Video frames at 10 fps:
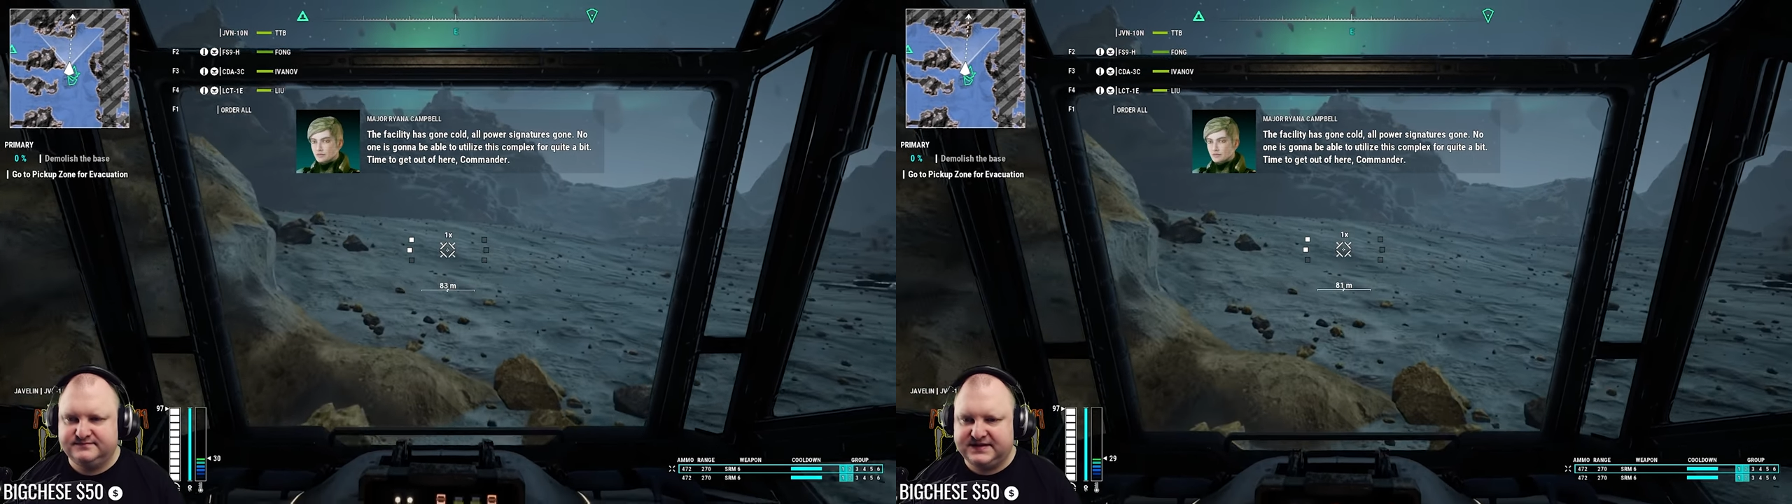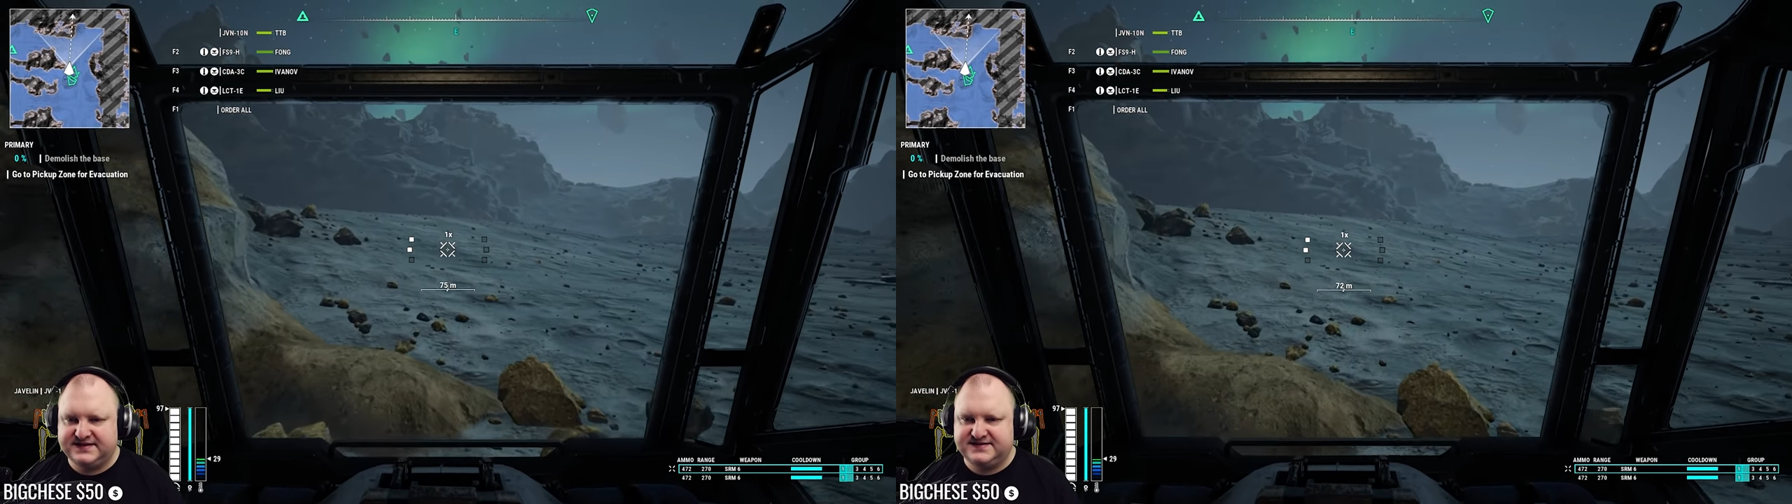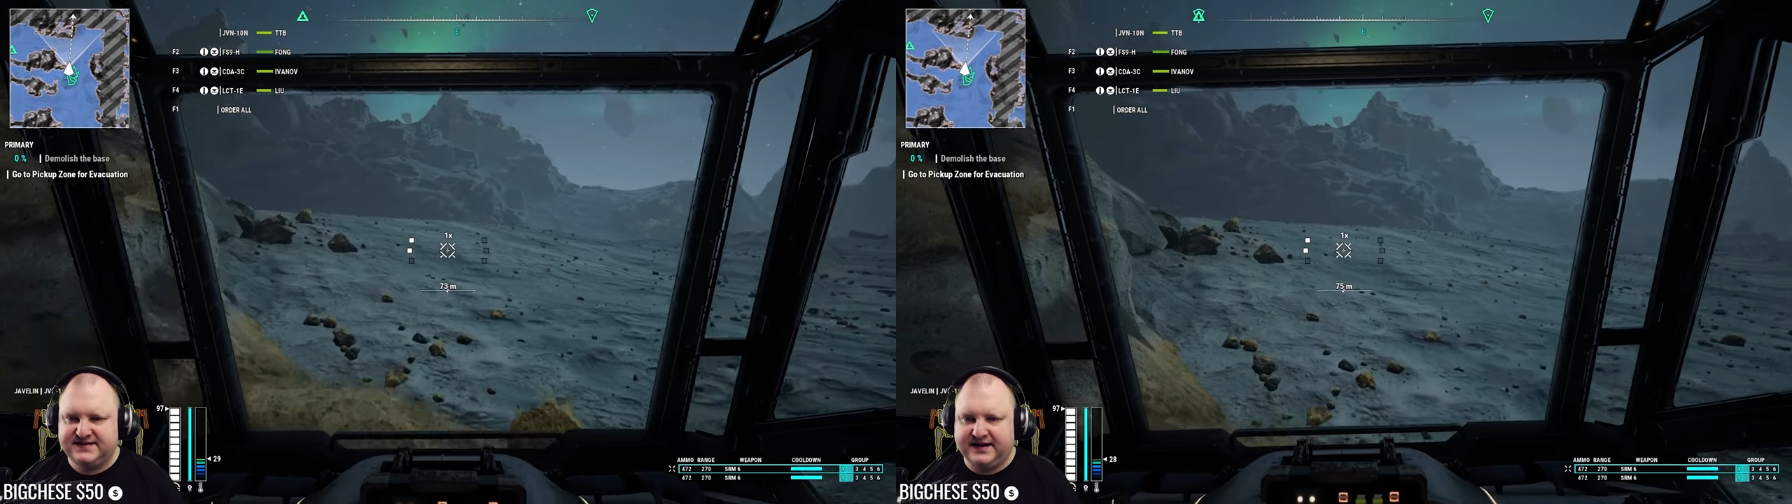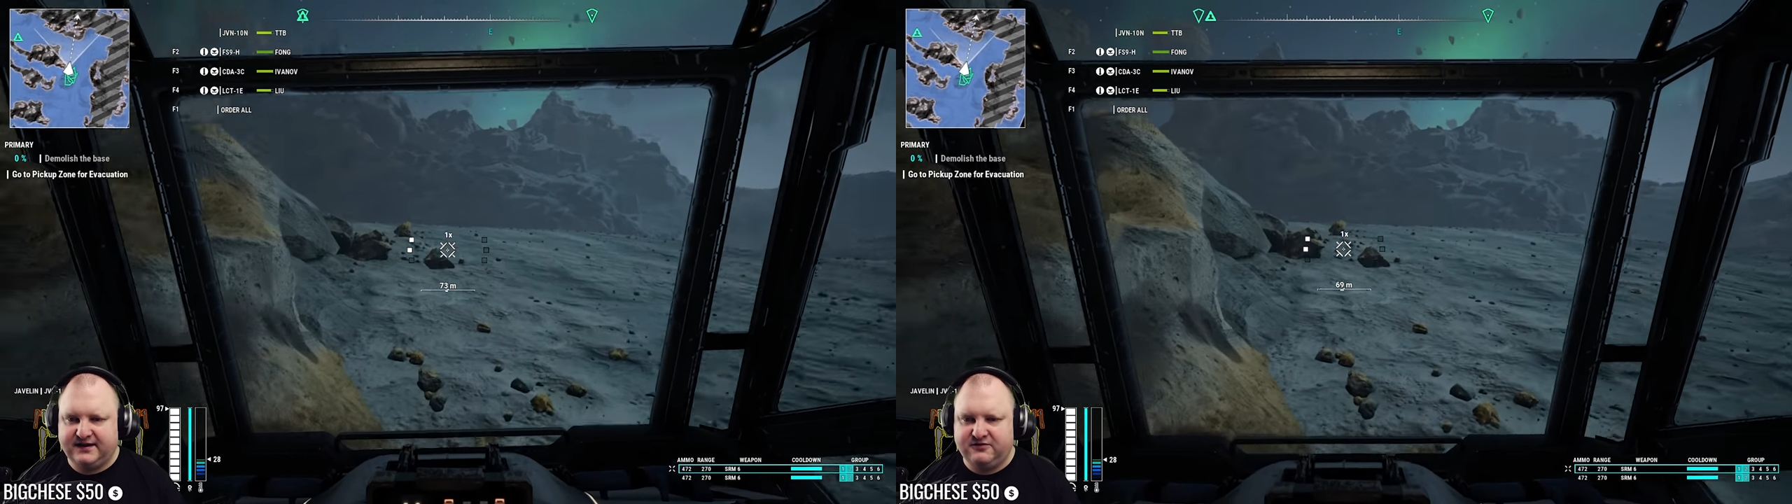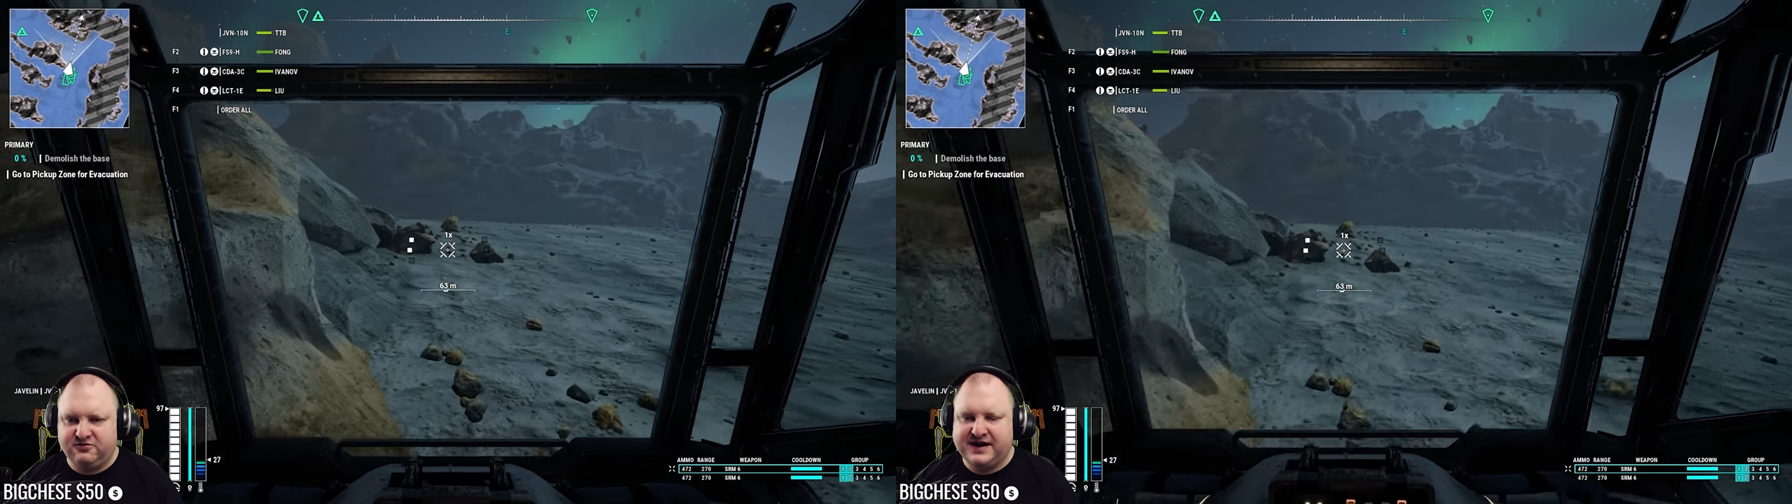That's like
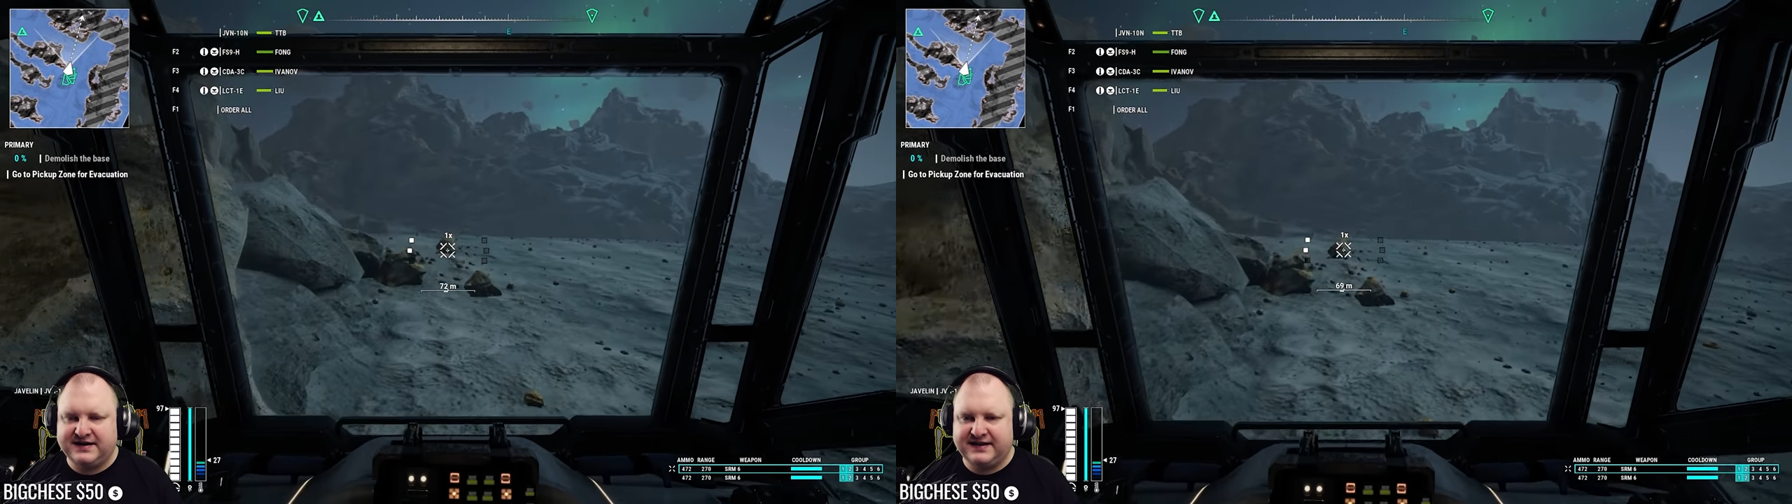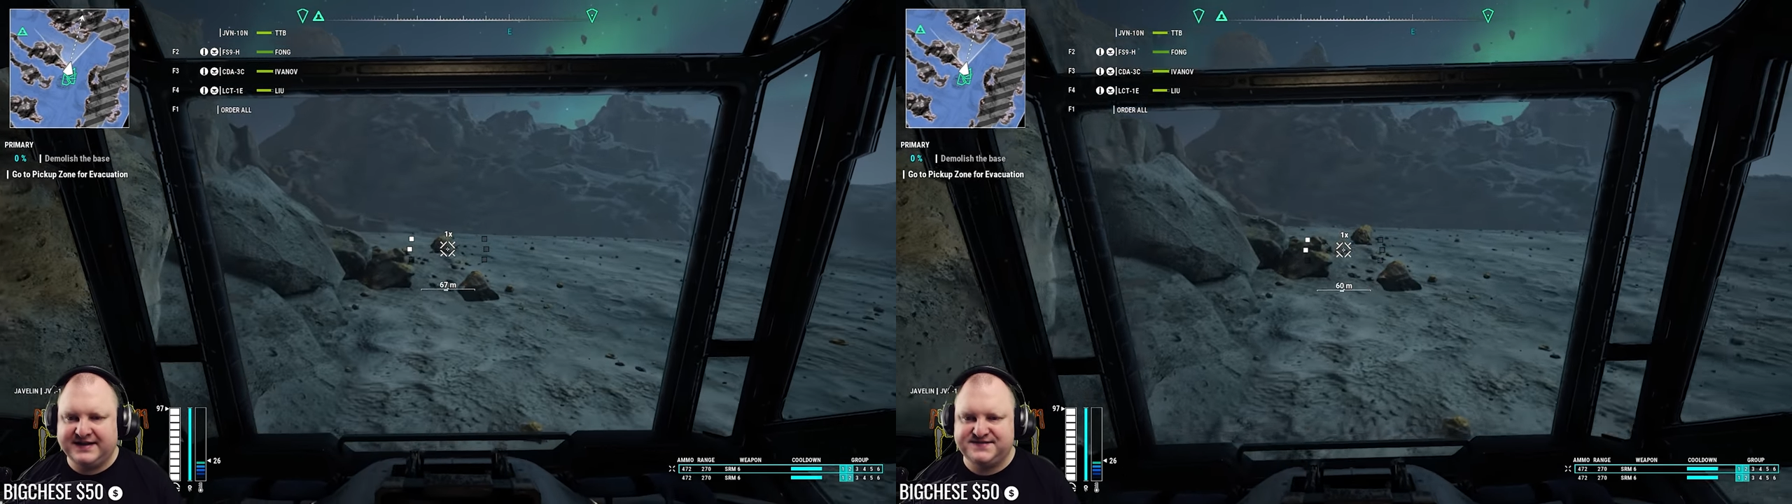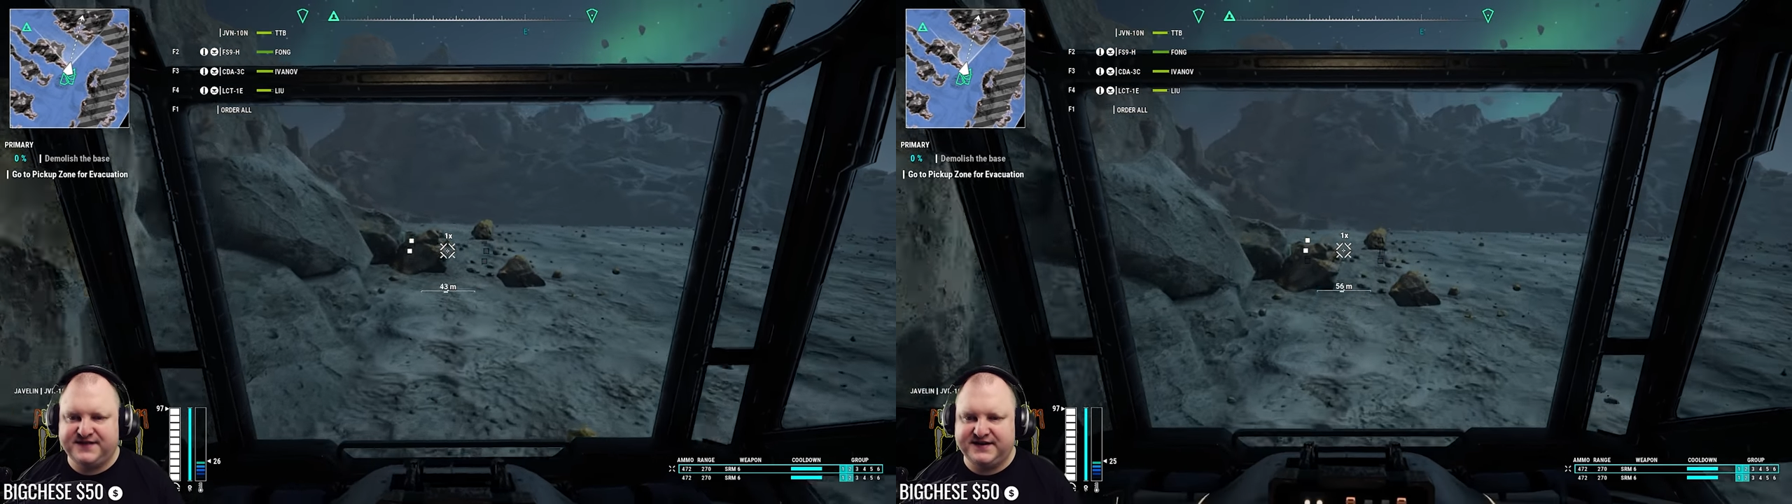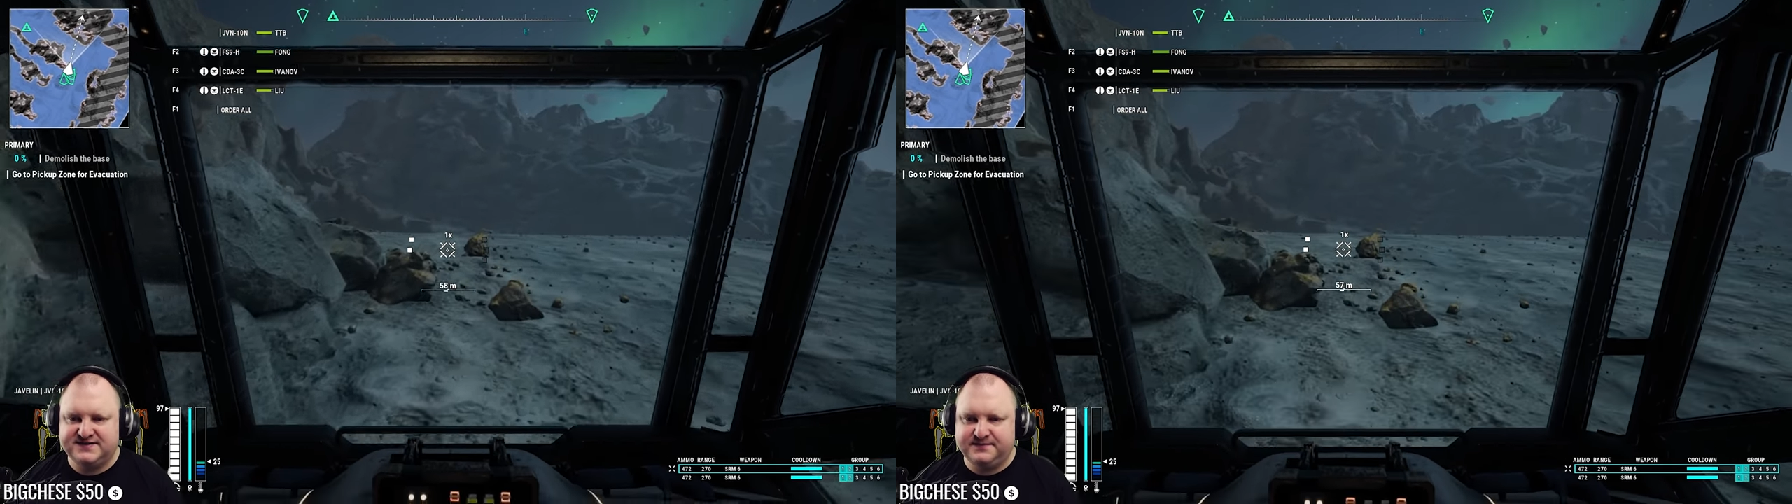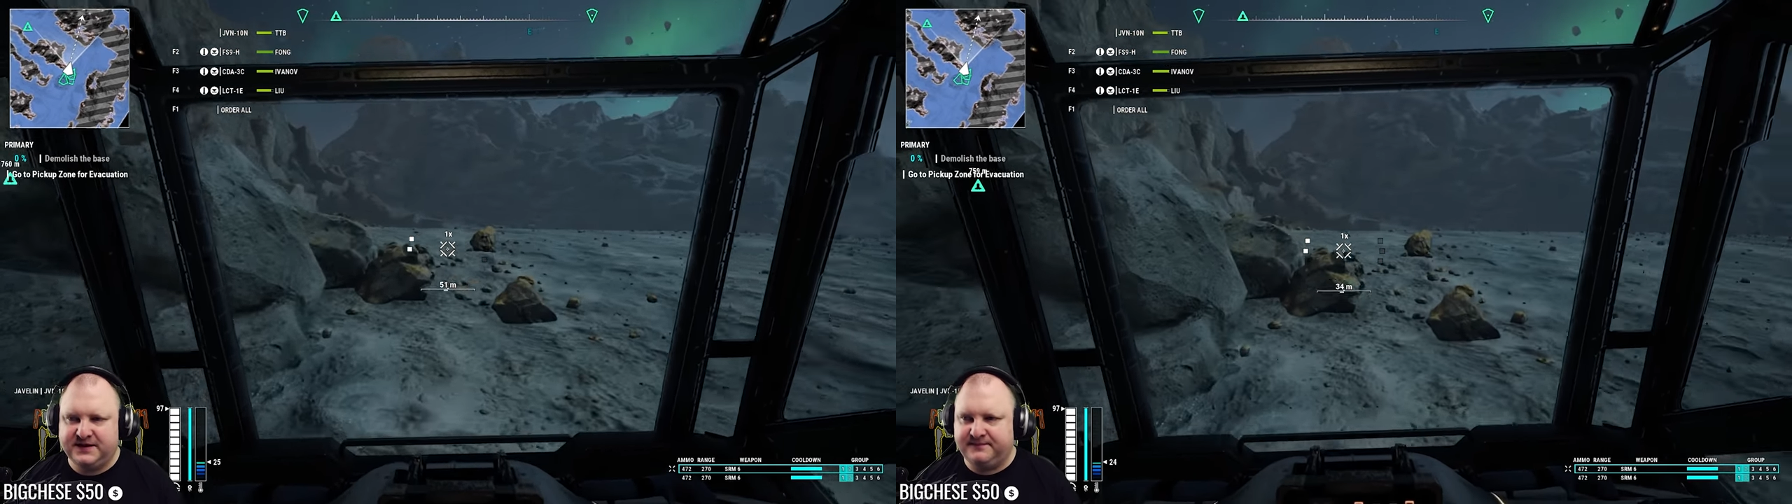how Rihanna likes things to be.